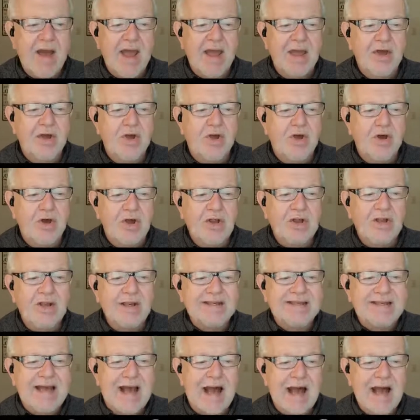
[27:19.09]
a
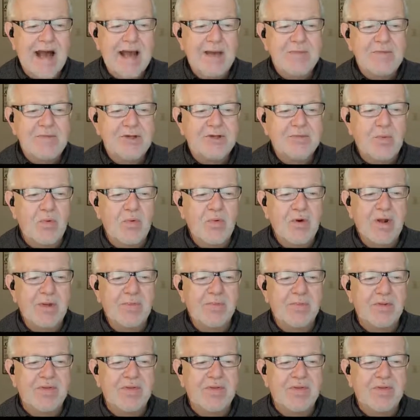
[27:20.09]
good time this morning,